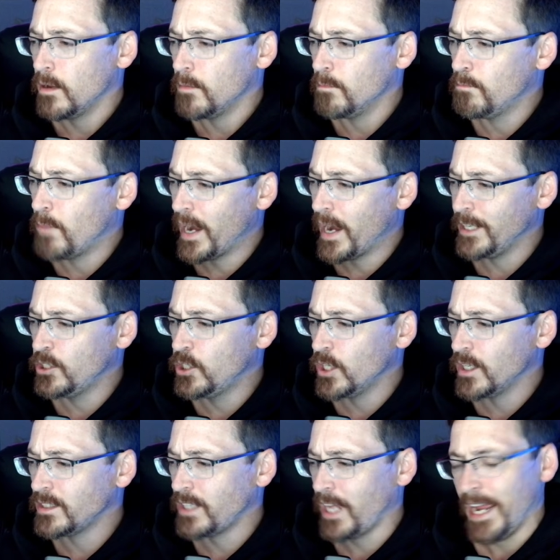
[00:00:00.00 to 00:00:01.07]
by
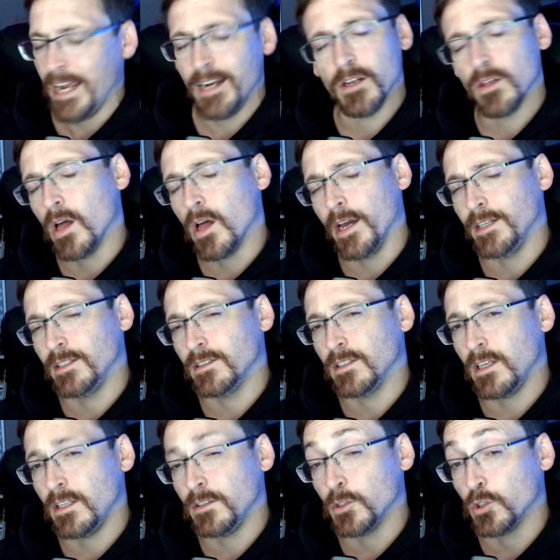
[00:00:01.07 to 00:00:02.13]
just
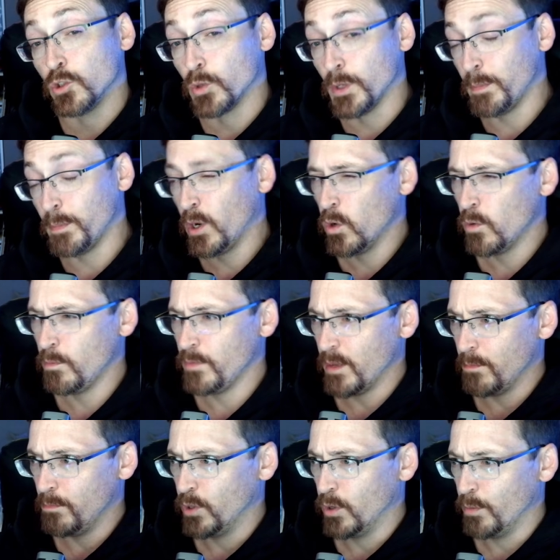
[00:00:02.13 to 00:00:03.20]
analyzing the trip home
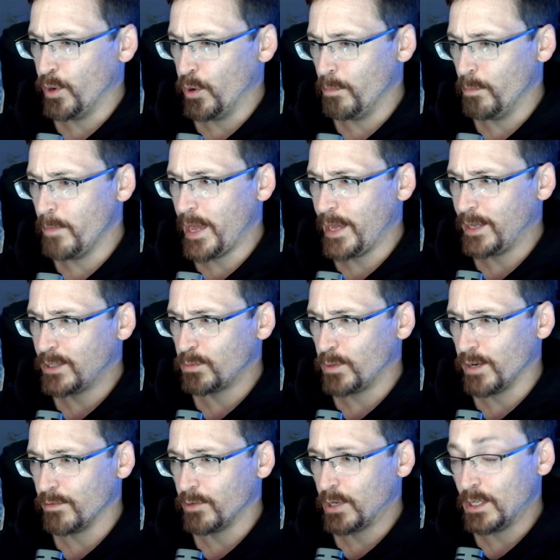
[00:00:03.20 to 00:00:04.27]
that Bilbo makes
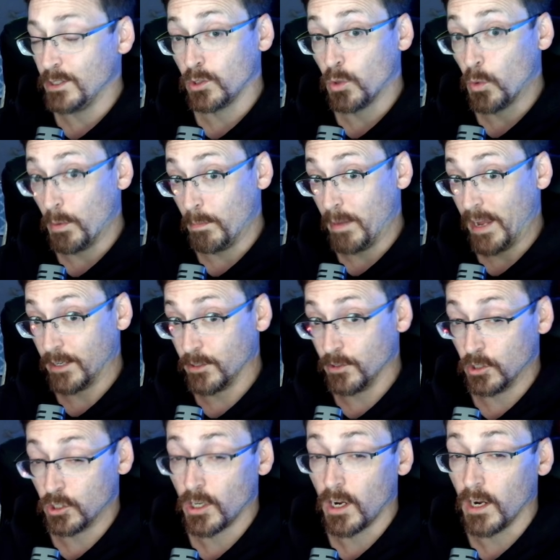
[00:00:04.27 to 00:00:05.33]
whenever he's going back to
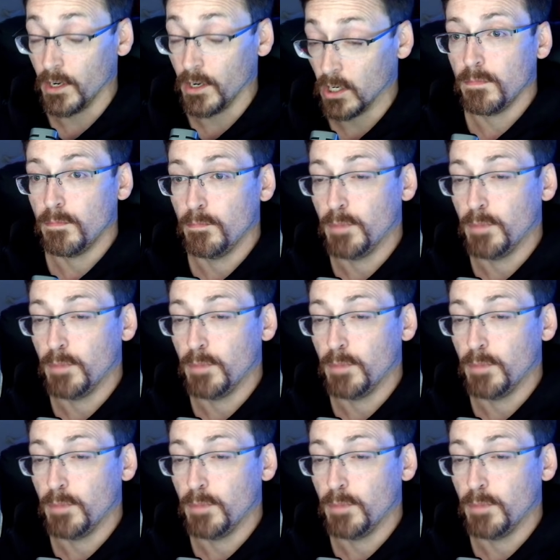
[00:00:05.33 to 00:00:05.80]
the Shire.